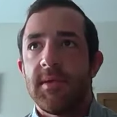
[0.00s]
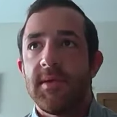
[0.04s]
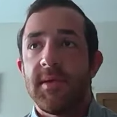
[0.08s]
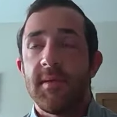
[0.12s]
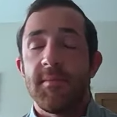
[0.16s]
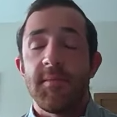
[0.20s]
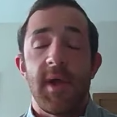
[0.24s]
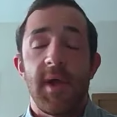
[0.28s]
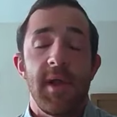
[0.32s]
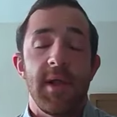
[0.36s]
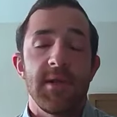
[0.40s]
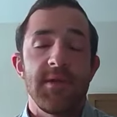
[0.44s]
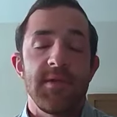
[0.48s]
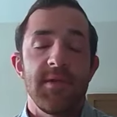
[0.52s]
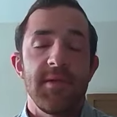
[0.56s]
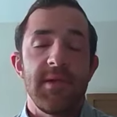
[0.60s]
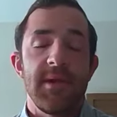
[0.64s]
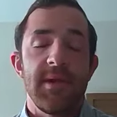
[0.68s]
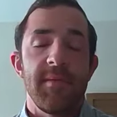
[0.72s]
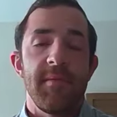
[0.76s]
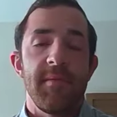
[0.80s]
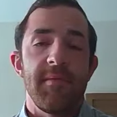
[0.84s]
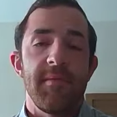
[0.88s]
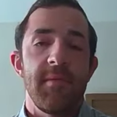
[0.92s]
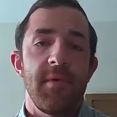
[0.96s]
knowledge of the
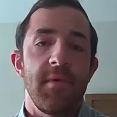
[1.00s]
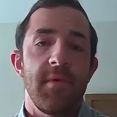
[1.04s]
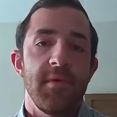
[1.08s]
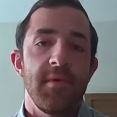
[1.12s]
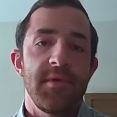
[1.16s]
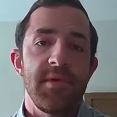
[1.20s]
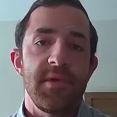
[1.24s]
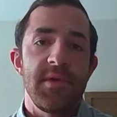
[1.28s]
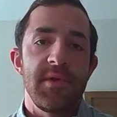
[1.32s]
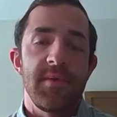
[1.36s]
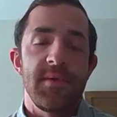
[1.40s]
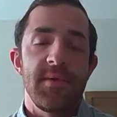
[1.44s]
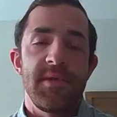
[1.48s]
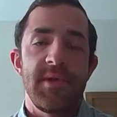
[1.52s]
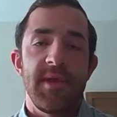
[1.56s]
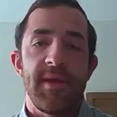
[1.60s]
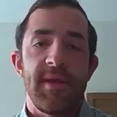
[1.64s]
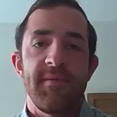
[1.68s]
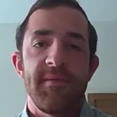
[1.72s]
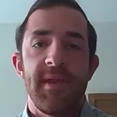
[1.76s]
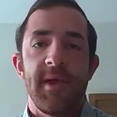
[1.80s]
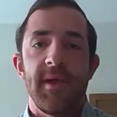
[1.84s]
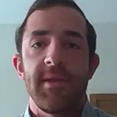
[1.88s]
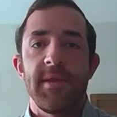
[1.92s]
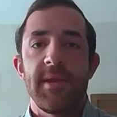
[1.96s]
number of holes you're supposed to
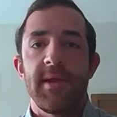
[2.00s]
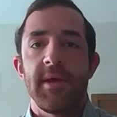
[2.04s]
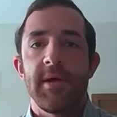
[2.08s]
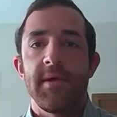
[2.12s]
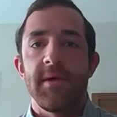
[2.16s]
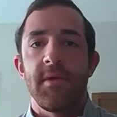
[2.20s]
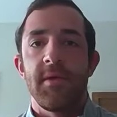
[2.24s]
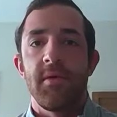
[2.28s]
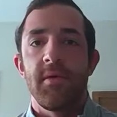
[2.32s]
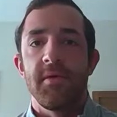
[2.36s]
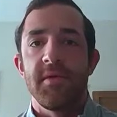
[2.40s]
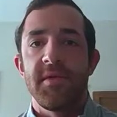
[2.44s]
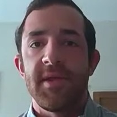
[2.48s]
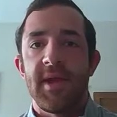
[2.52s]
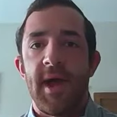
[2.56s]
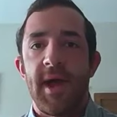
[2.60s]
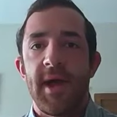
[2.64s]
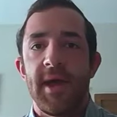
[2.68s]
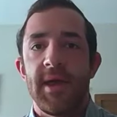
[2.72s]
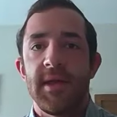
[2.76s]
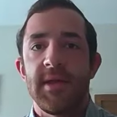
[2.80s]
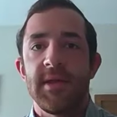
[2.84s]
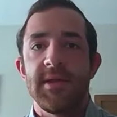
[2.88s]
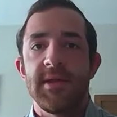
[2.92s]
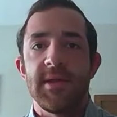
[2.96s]
have down there, the hole
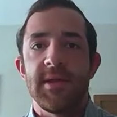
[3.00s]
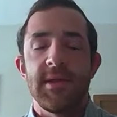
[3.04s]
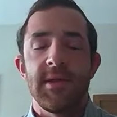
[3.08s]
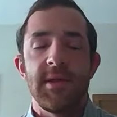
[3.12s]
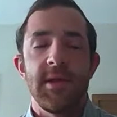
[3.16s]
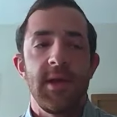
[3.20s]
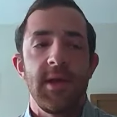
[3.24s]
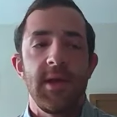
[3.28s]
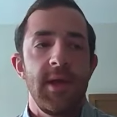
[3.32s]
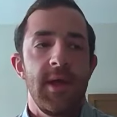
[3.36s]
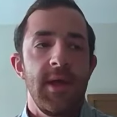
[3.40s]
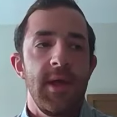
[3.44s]
size, and